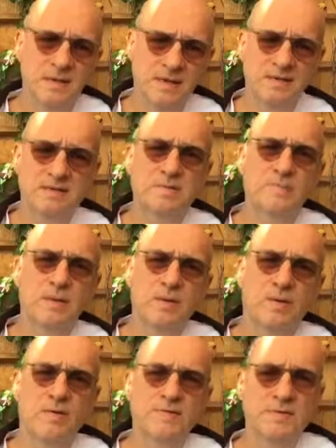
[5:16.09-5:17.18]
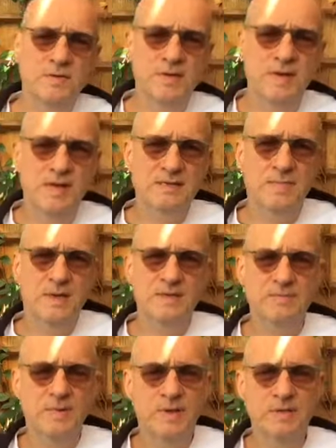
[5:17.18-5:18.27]
and split off certain aspects
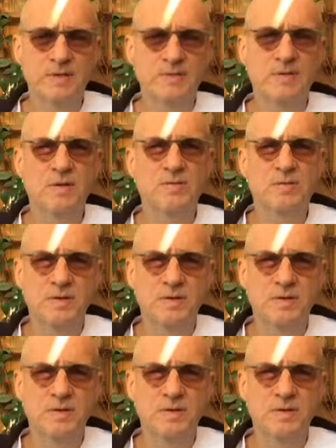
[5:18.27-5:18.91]
because you don't